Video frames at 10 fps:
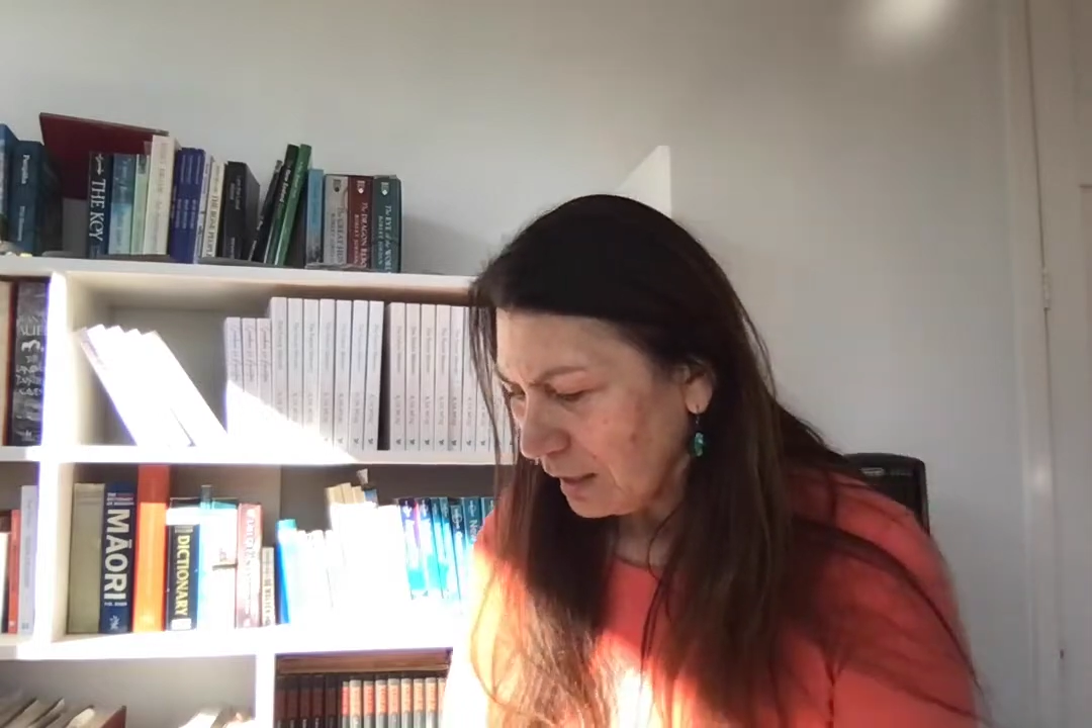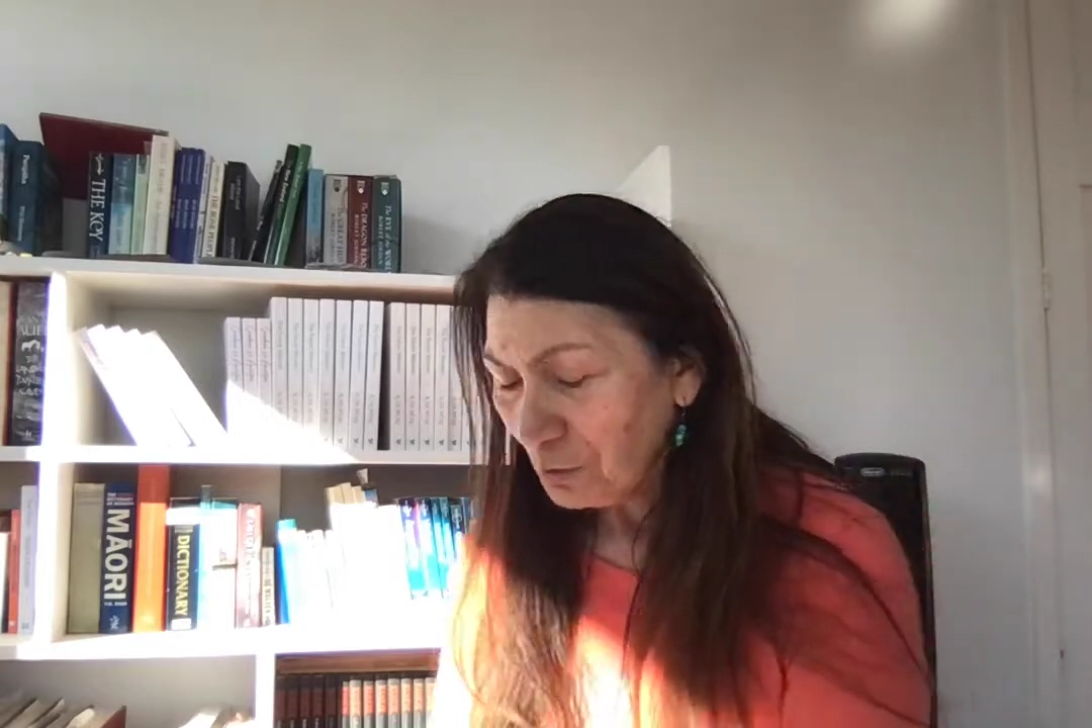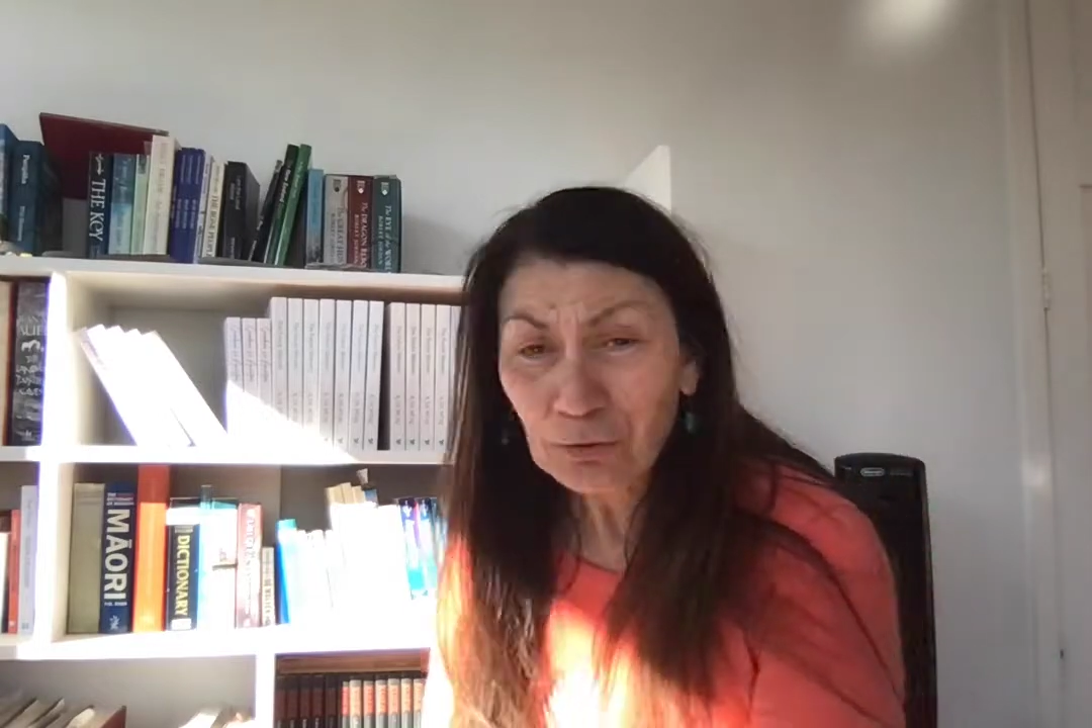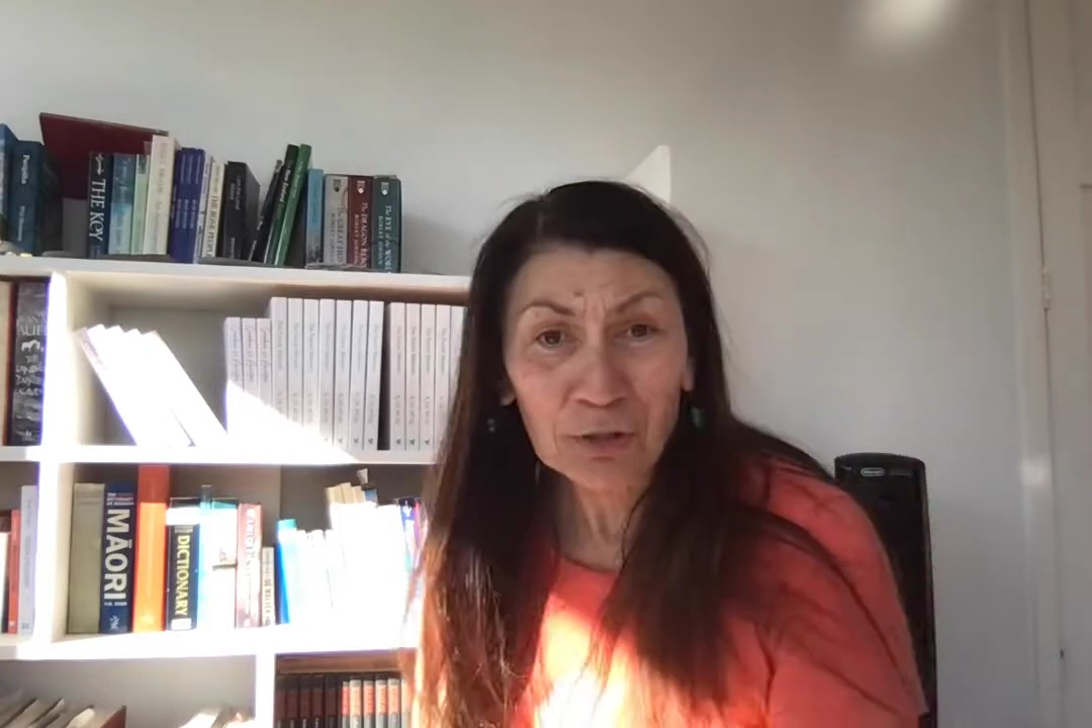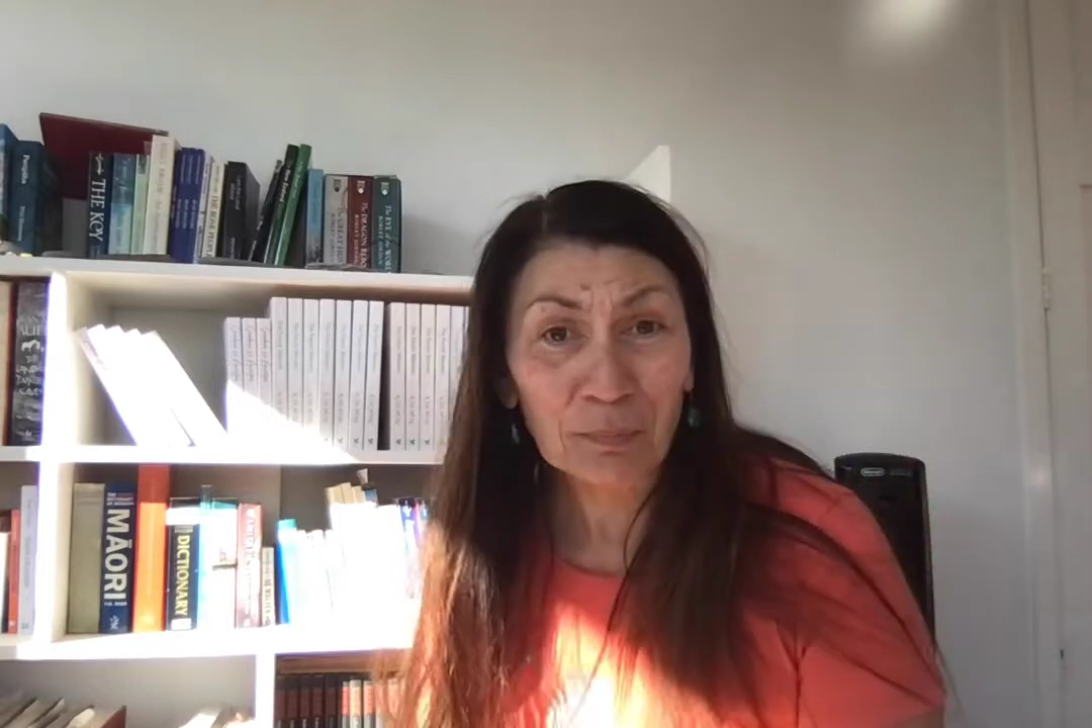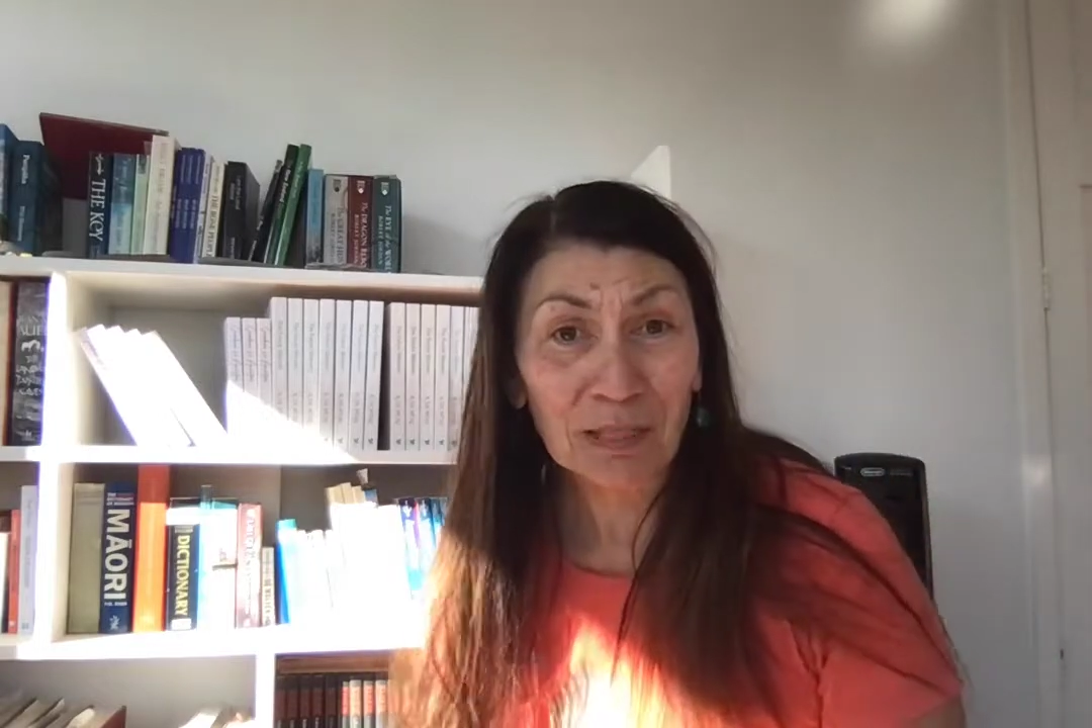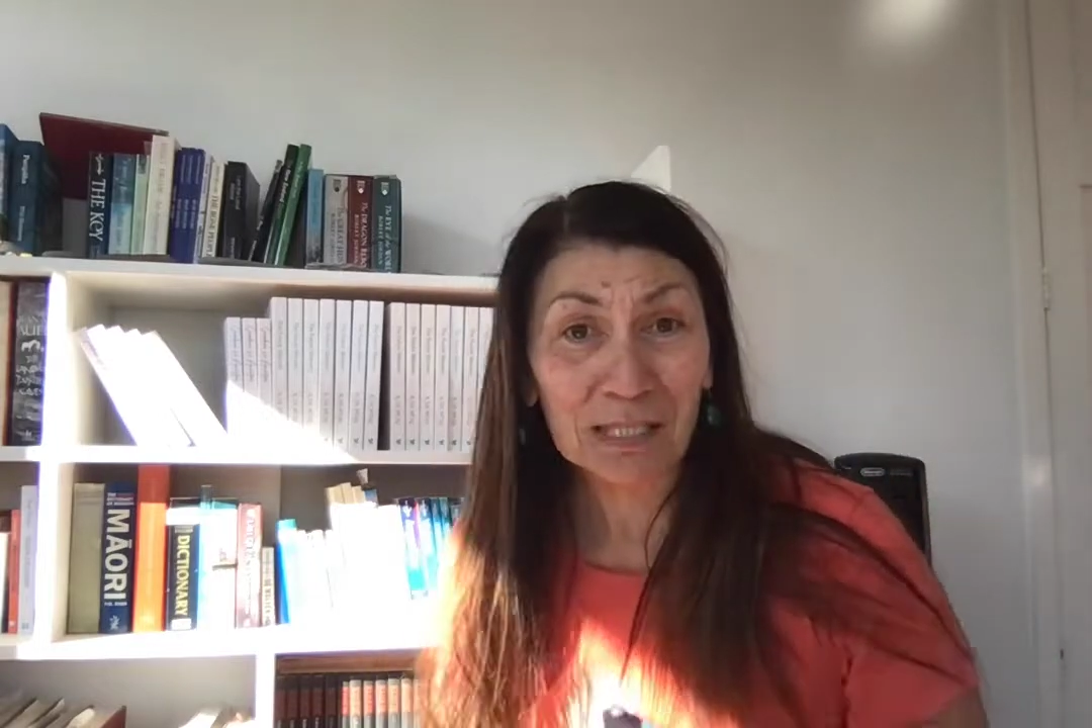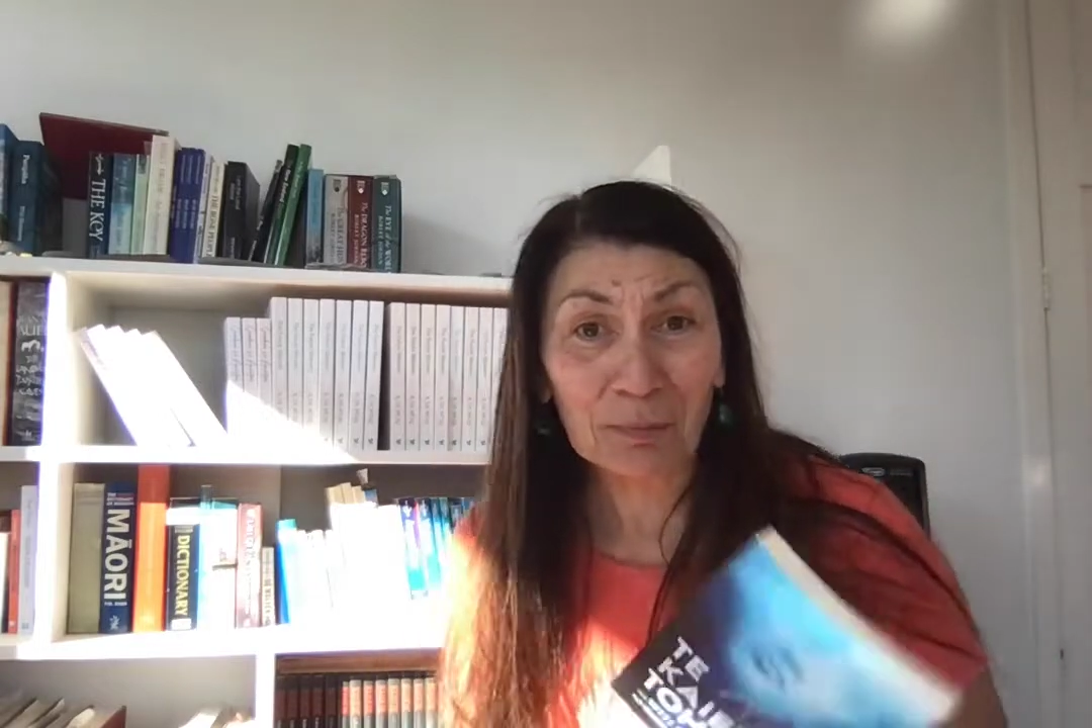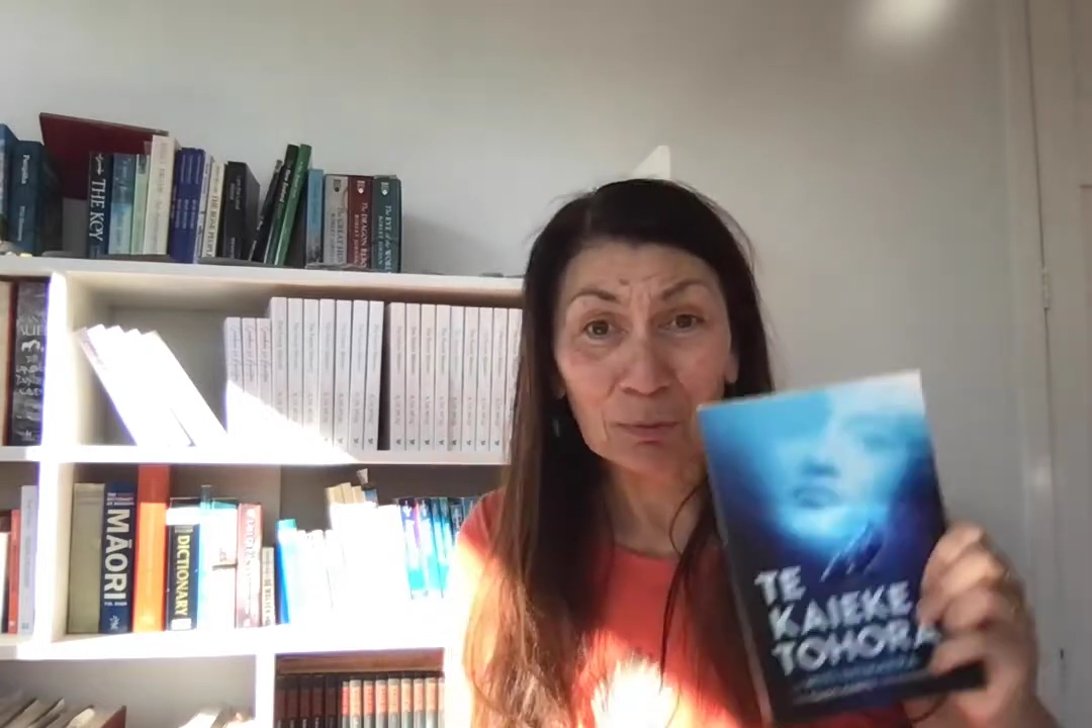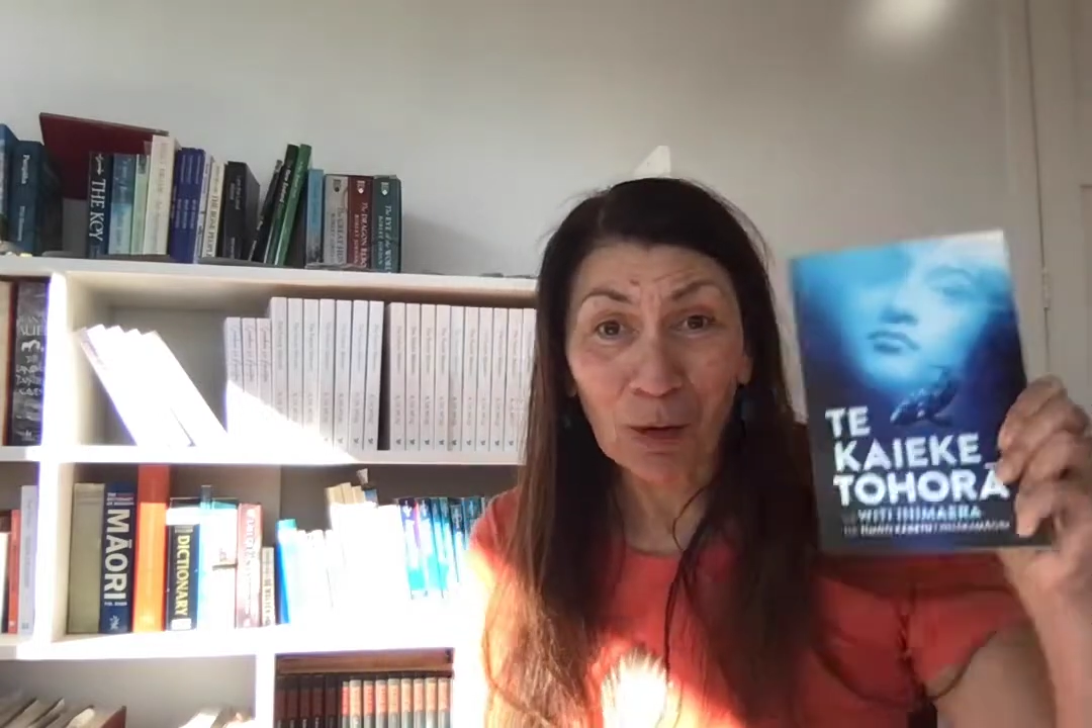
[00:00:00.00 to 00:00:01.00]
Also picked
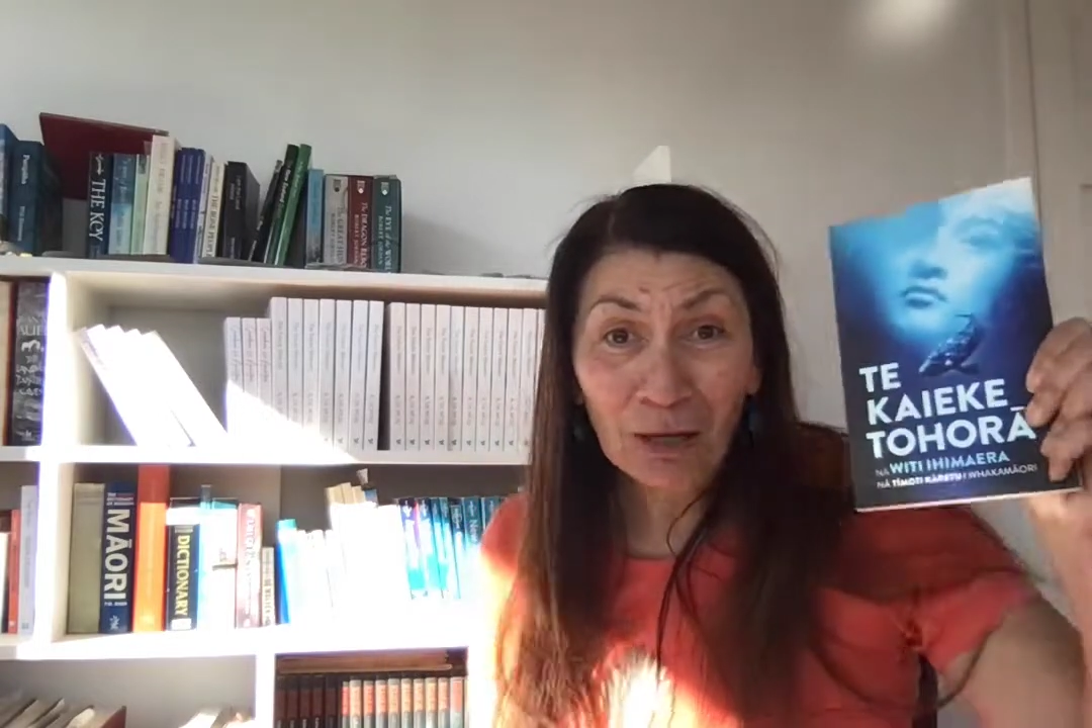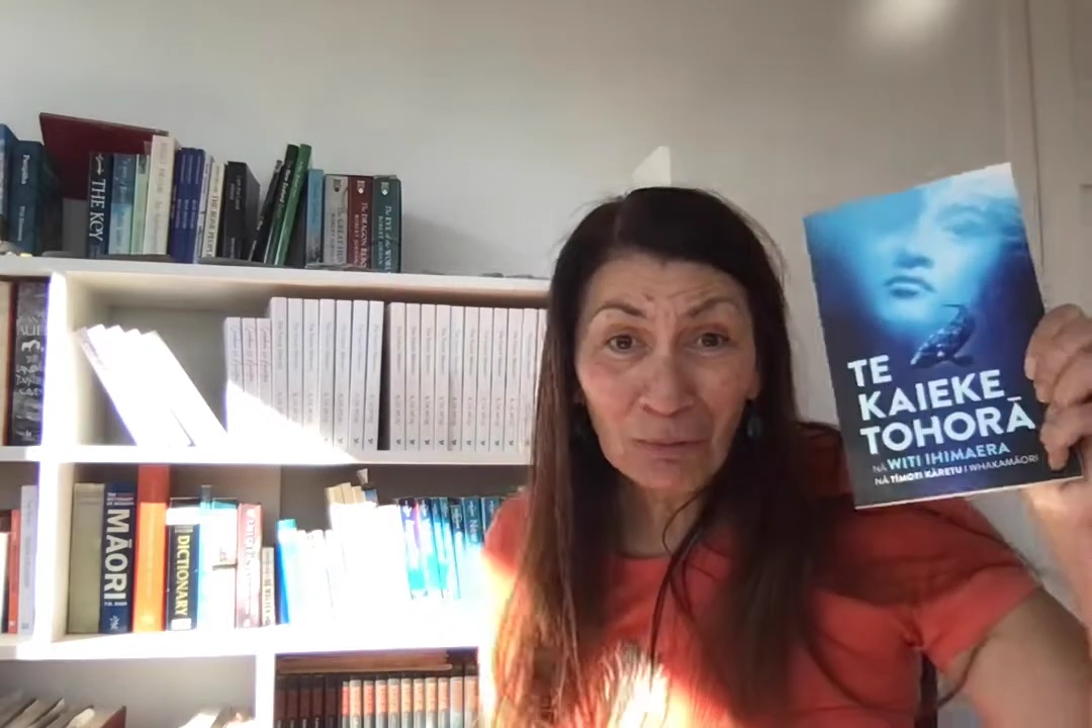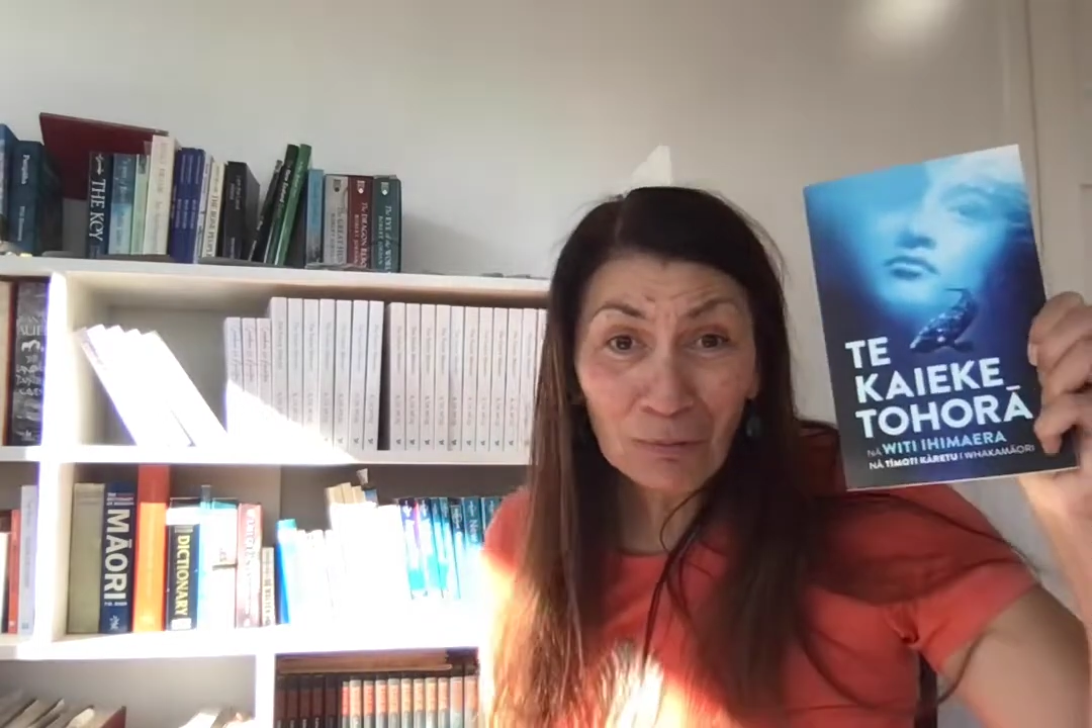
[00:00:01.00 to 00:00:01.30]
up a whale